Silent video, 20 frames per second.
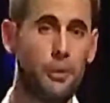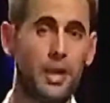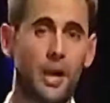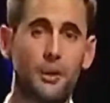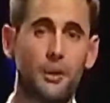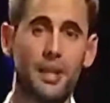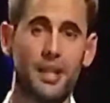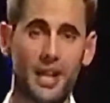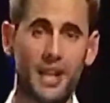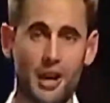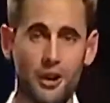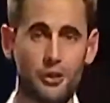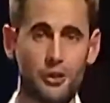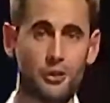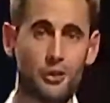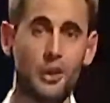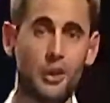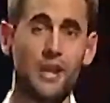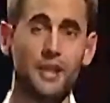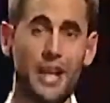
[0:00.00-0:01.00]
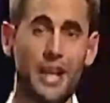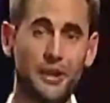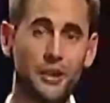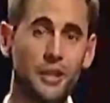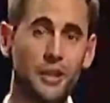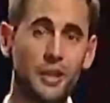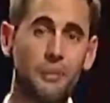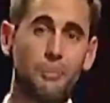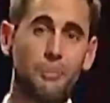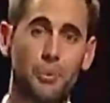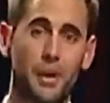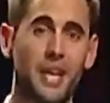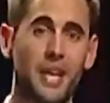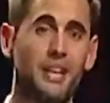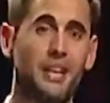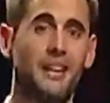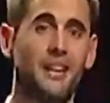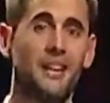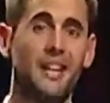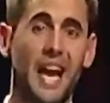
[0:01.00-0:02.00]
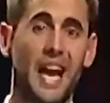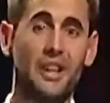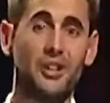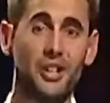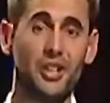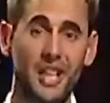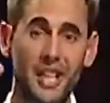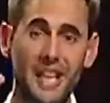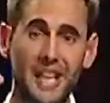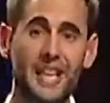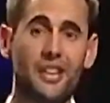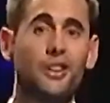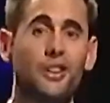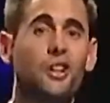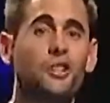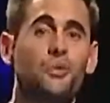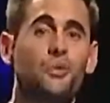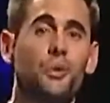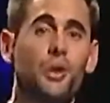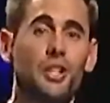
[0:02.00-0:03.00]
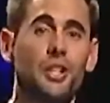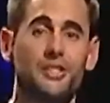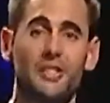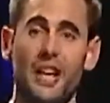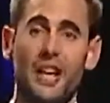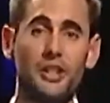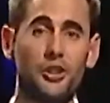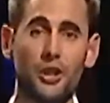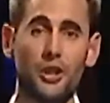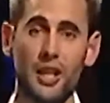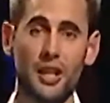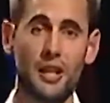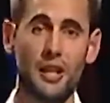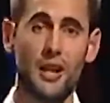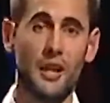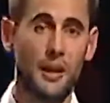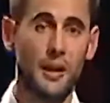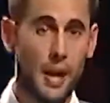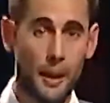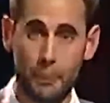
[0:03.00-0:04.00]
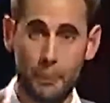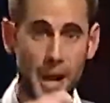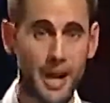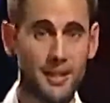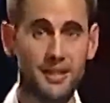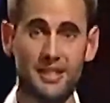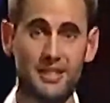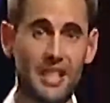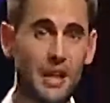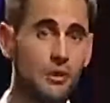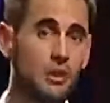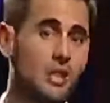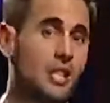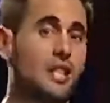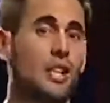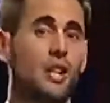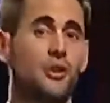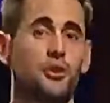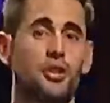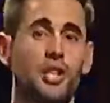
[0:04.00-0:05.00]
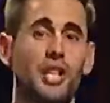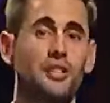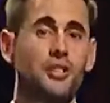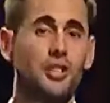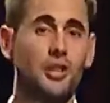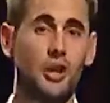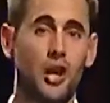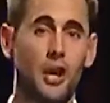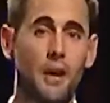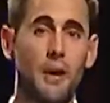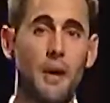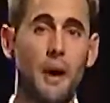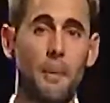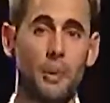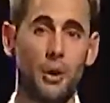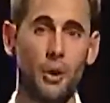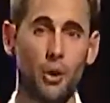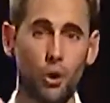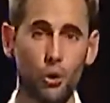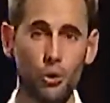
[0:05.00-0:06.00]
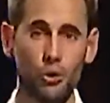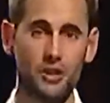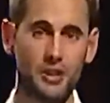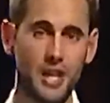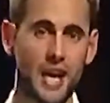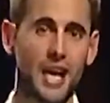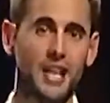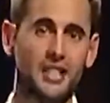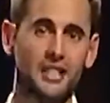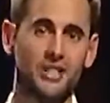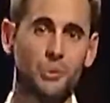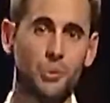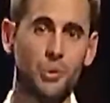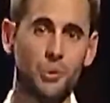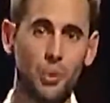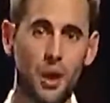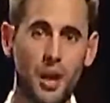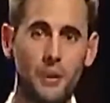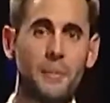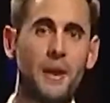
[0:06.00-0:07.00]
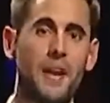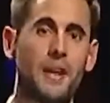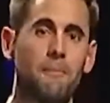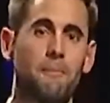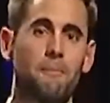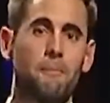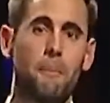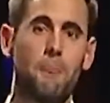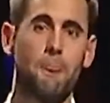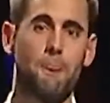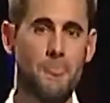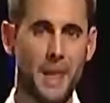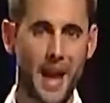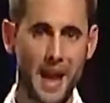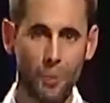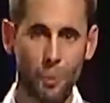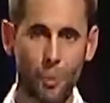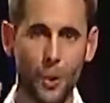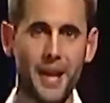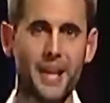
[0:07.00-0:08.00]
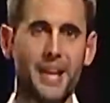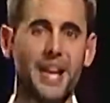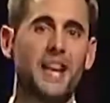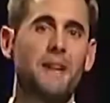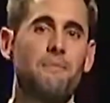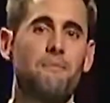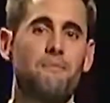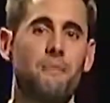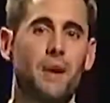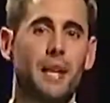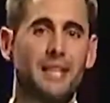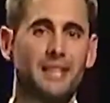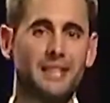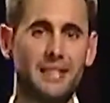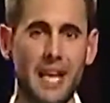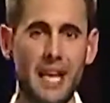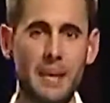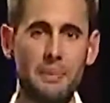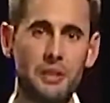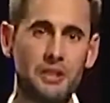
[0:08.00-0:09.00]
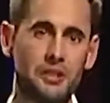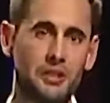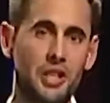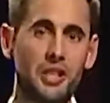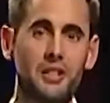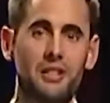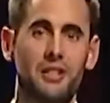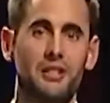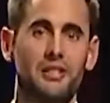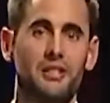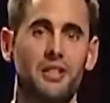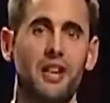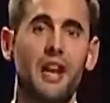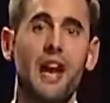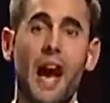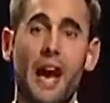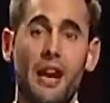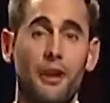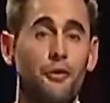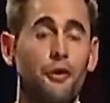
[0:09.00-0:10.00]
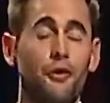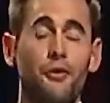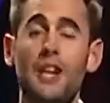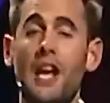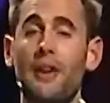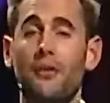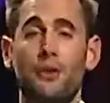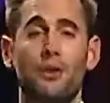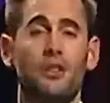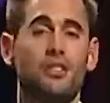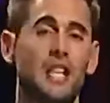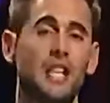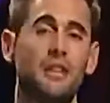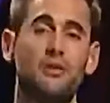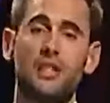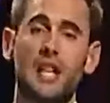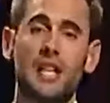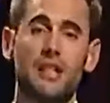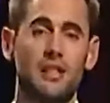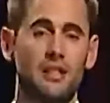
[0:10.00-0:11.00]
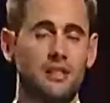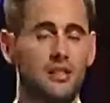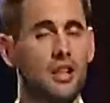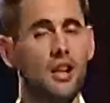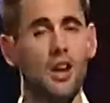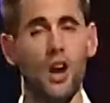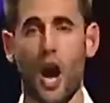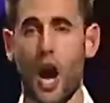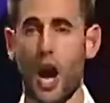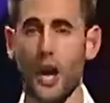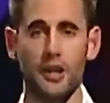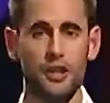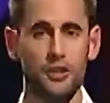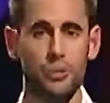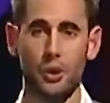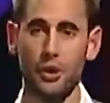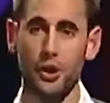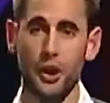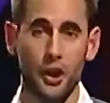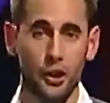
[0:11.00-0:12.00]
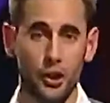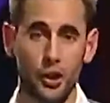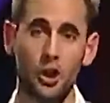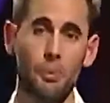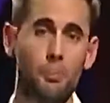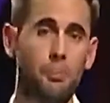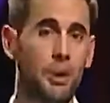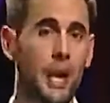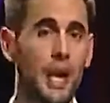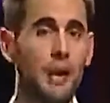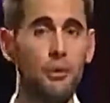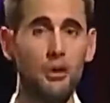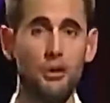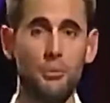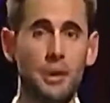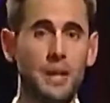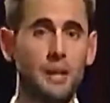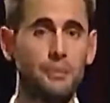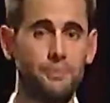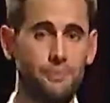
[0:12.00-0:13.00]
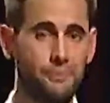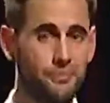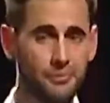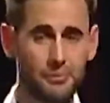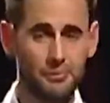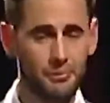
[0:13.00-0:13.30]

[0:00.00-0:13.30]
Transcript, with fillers: of prayer. I want to encourage you that you can pray and you can hear God's voice and you can practice everything that I've shared tonight. But it all starts with one man and one name. And His name is Jesus. And if you've never received Jesus, I just want you to pray with me.